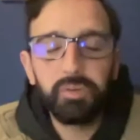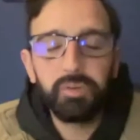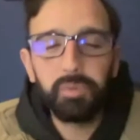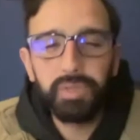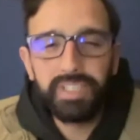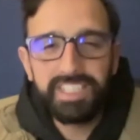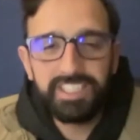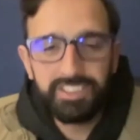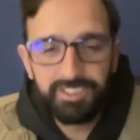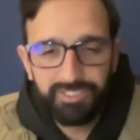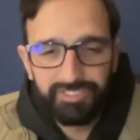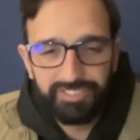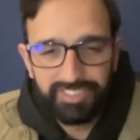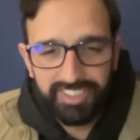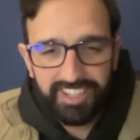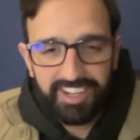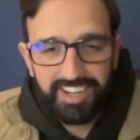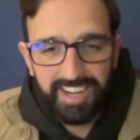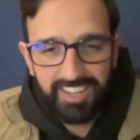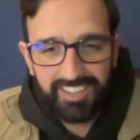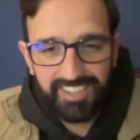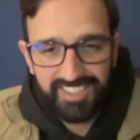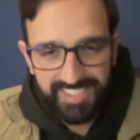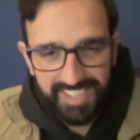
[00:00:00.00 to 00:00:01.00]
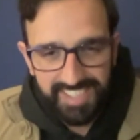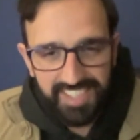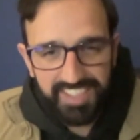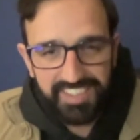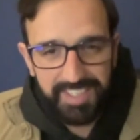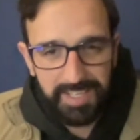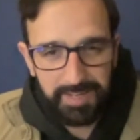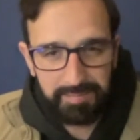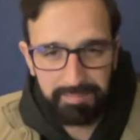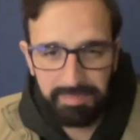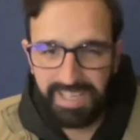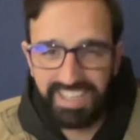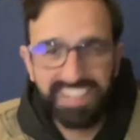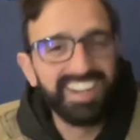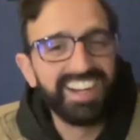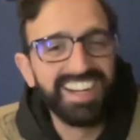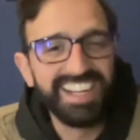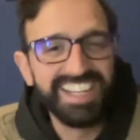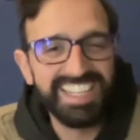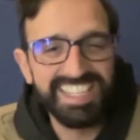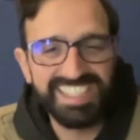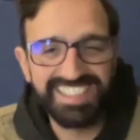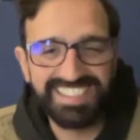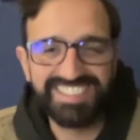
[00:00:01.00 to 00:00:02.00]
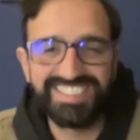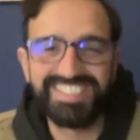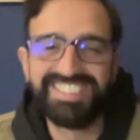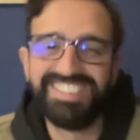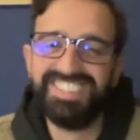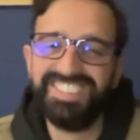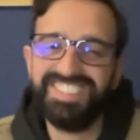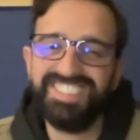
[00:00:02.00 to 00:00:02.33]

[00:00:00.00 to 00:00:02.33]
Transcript: we need to figure out how to sell that better, I guess.